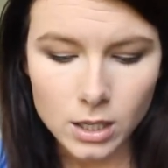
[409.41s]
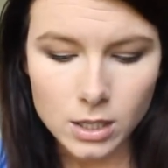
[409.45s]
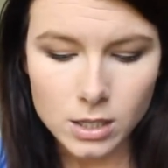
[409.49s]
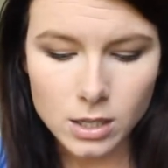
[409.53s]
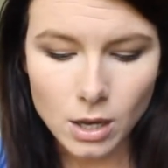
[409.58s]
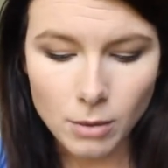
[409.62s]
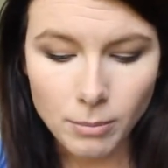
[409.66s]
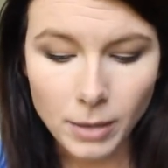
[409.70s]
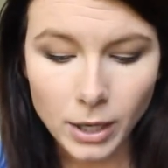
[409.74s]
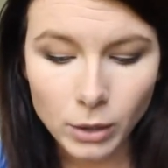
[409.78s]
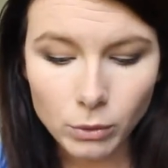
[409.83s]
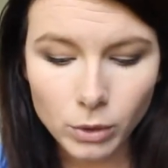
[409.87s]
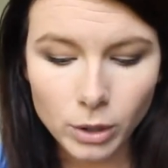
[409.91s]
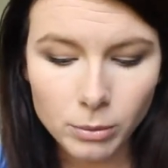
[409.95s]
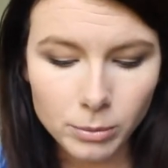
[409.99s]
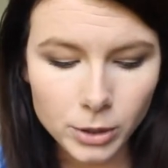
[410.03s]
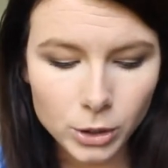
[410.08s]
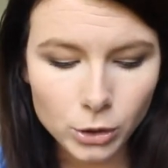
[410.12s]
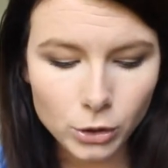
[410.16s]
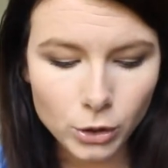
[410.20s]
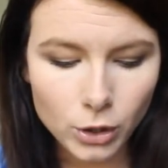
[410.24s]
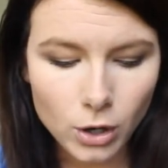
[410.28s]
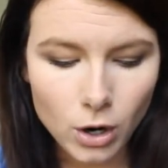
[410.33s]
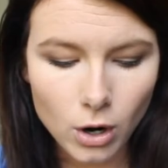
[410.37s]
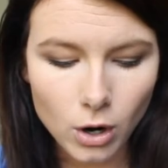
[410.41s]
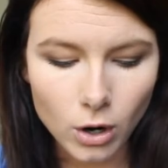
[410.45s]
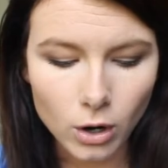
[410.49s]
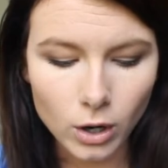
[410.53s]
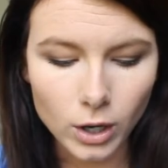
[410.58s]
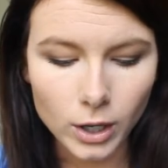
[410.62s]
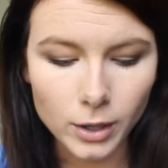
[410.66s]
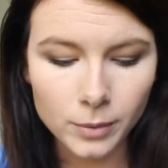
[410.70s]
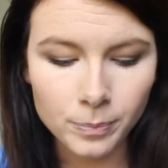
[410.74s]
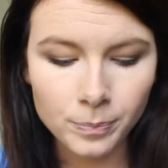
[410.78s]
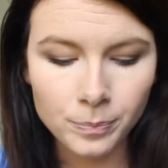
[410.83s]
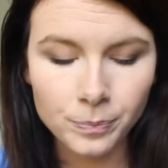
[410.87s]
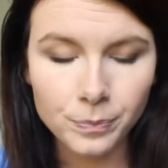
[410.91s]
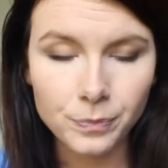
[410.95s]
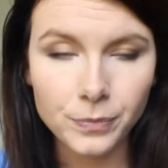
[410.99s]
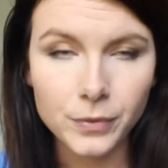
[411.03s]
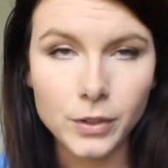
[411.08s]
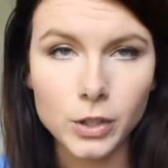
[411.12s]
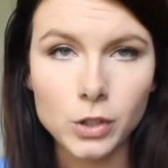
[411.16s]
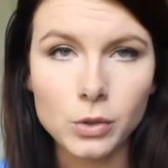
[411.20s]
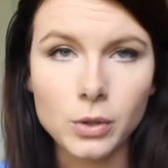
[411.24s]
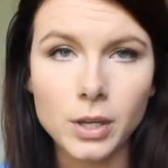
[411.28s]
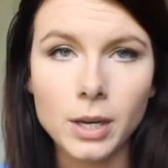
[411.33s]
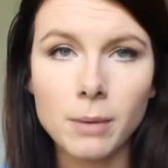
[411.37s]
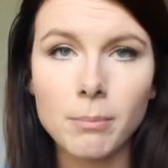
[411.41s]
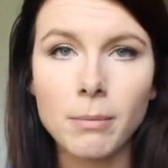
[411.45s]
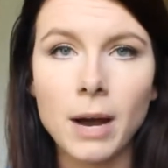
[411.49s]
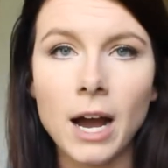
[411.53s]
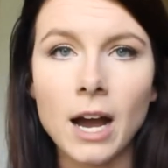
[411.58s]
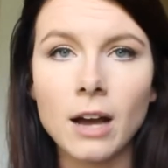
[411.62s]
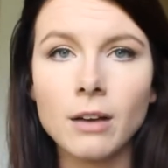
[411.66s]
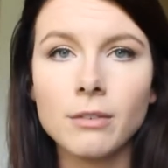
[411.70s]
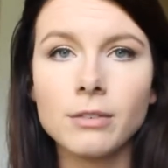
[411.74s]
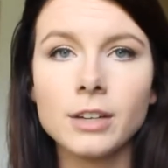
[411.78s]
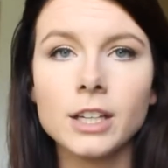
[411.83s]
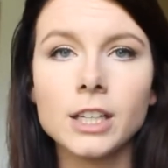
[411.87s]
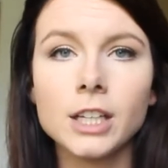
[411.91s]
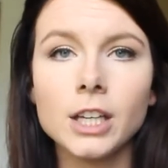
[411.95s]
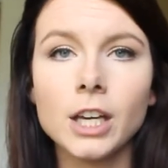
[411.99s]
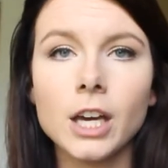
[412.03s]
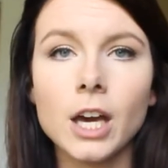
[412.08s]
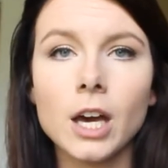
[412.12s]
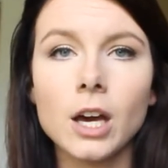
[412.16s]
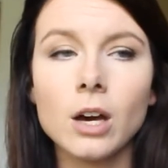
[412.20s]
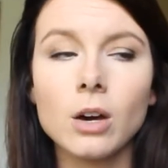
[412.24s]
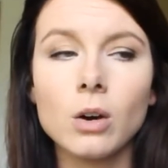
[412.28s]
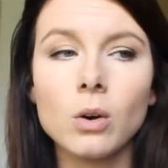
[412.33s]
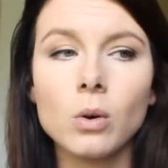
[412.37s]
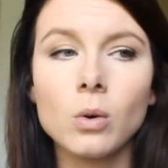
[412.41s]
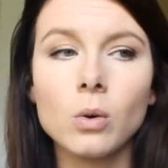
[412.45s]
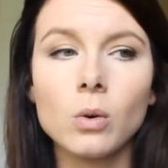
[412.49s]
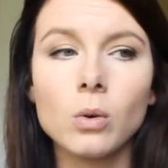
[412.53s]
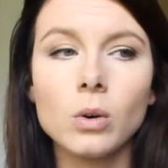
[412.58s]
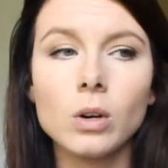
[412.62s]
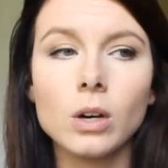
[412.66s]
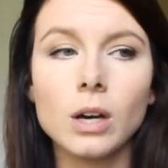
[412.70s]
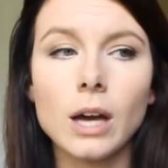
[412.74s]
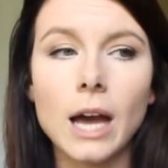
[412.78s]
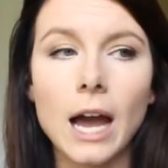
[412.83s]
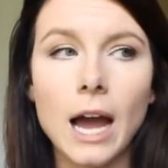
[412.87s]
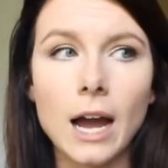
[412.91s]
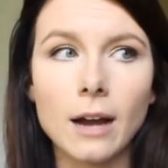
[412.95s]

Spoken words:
So make room in your car. You can buy a video